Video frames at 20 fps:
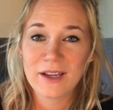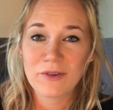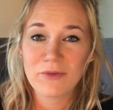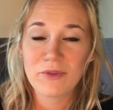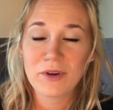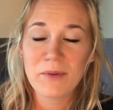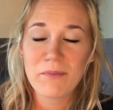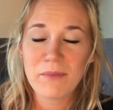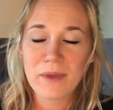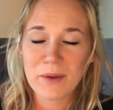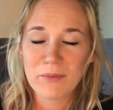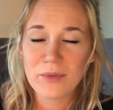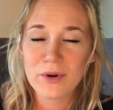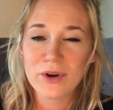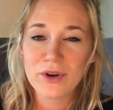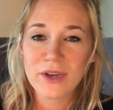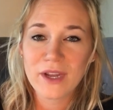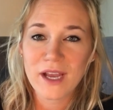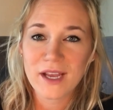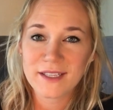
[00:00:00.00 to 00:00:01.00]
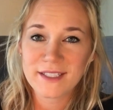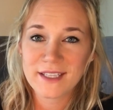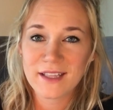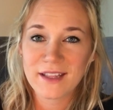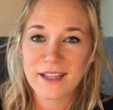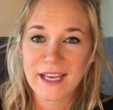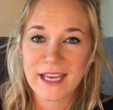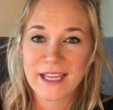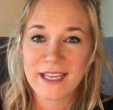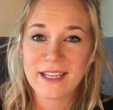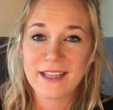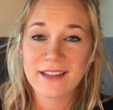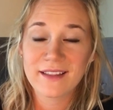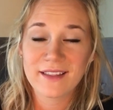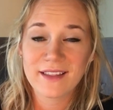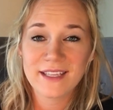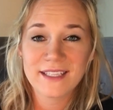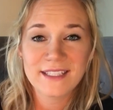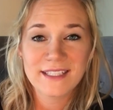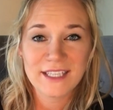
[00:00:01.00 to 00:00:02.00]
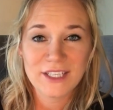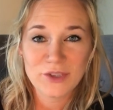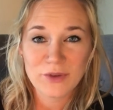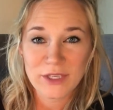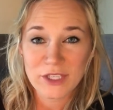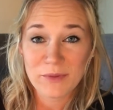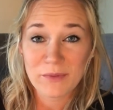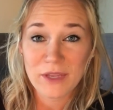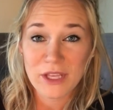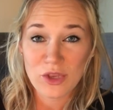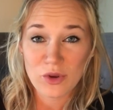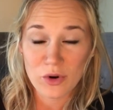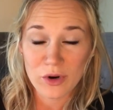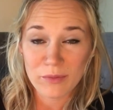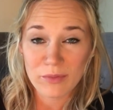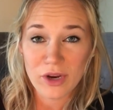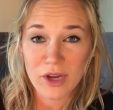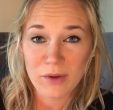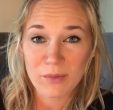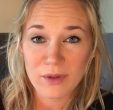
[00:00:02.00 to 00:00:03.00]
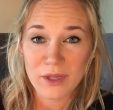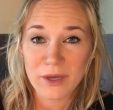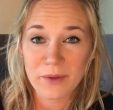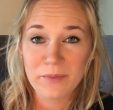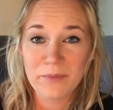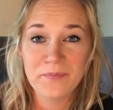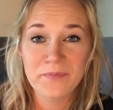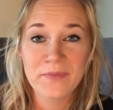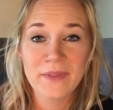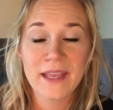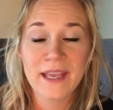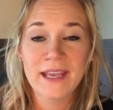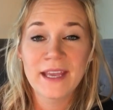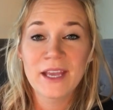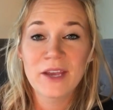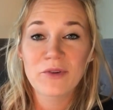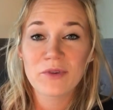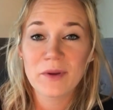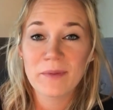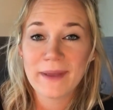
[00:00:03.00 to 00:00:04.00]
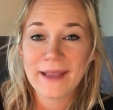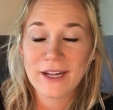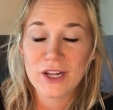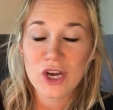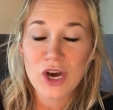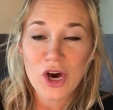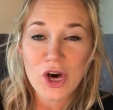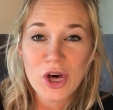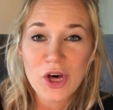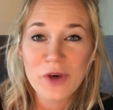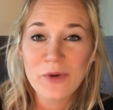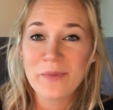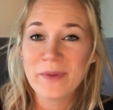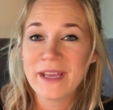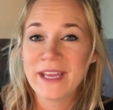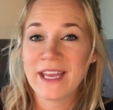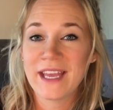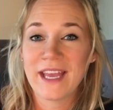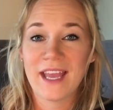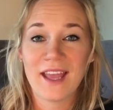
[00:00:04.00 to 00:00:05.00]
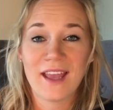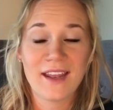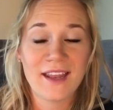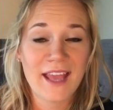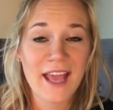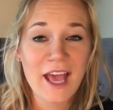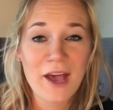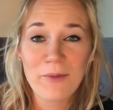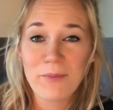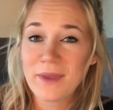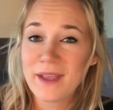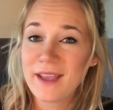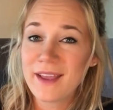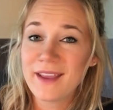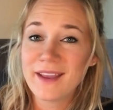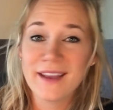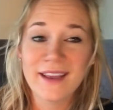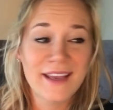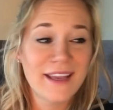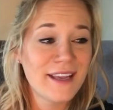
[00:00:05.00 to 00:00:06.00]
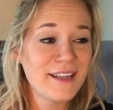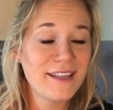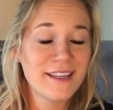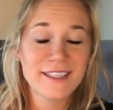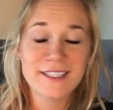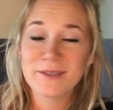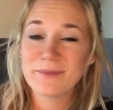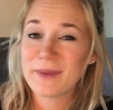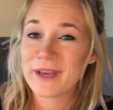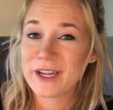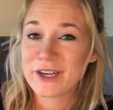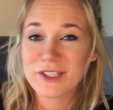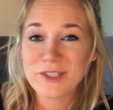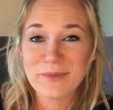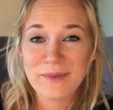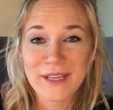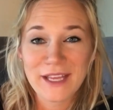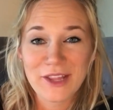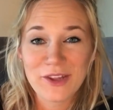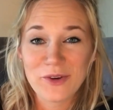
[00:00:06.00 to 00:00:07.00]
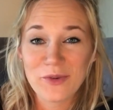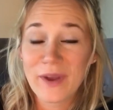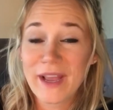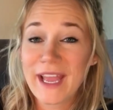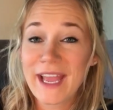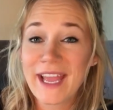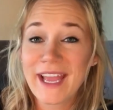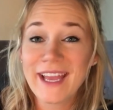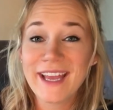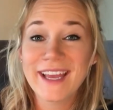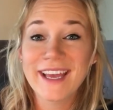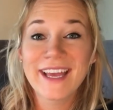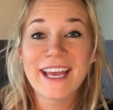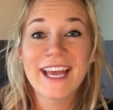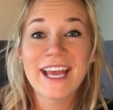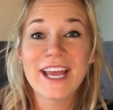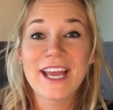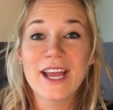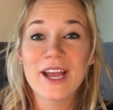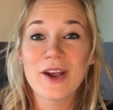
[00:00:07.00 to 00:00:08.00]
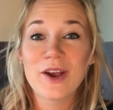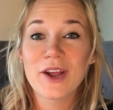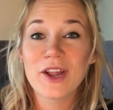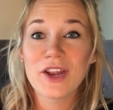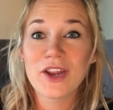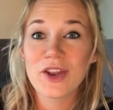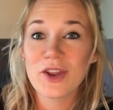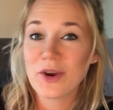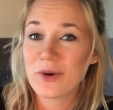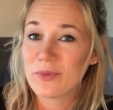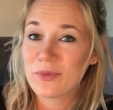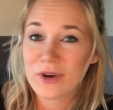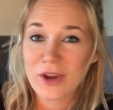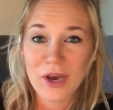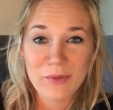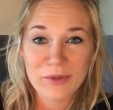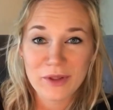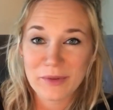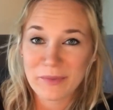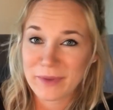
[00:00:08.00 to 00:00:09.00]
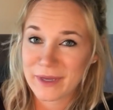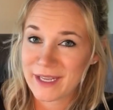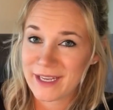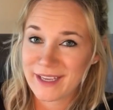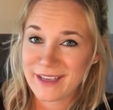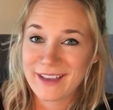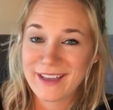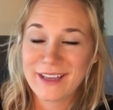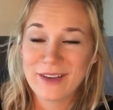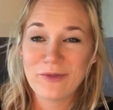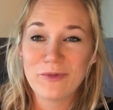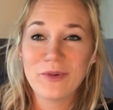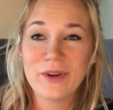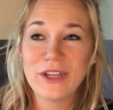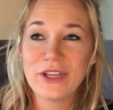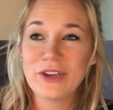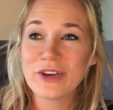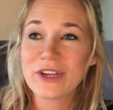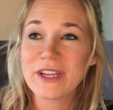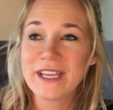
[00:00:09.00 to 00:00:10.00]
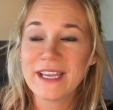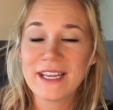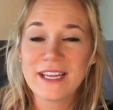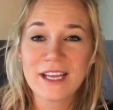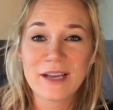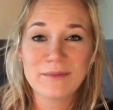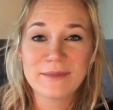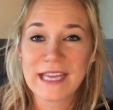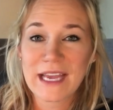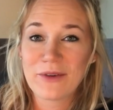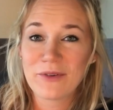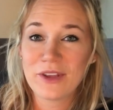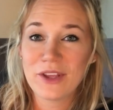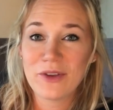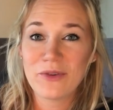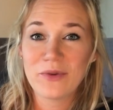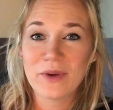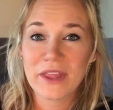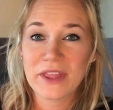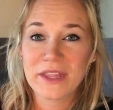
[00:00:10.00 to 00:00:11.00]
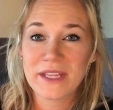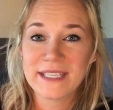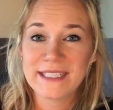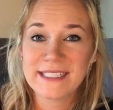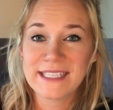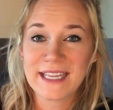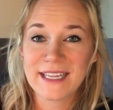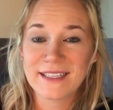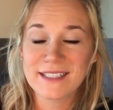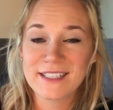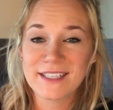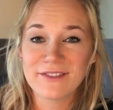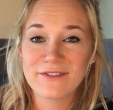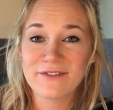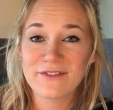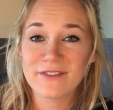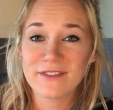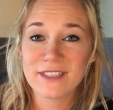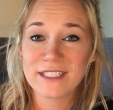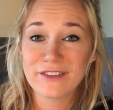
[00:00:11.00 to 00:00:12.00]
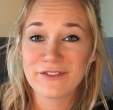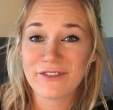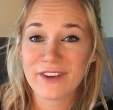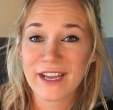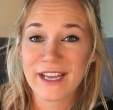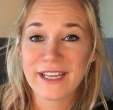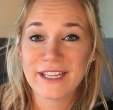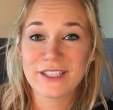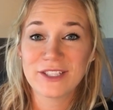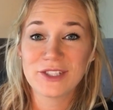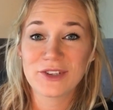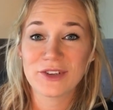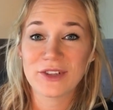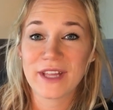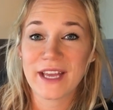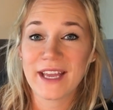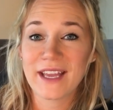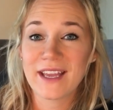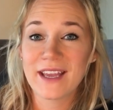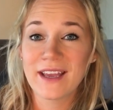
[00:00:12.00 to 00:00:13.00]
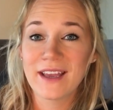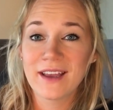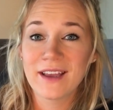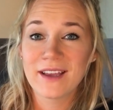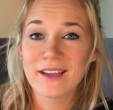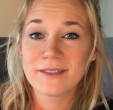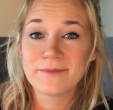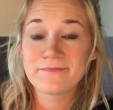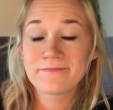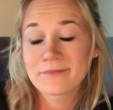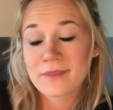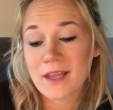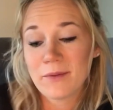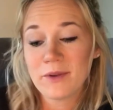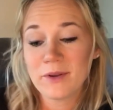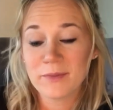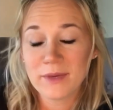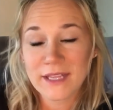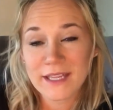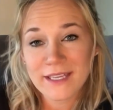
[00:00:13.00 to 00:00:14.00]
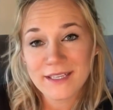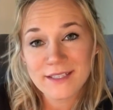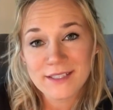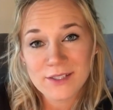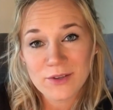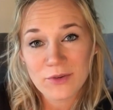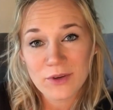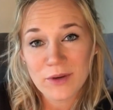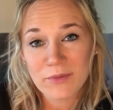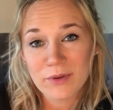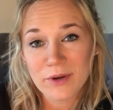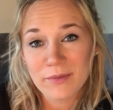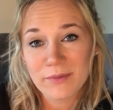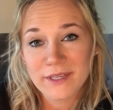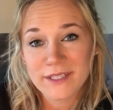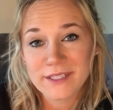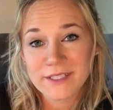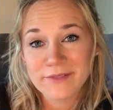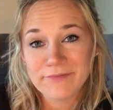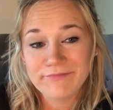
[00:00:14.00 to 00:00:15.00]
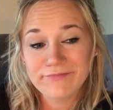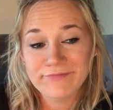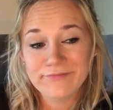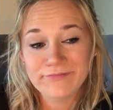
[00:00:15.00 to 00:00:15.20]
remember not to let this situation be your problem. Remain calm and happy. Doesn't matter to me either way. No problem, buddy. When your kid comes at you with this sentence of defiance or like, I'm going to be late to school on purpose,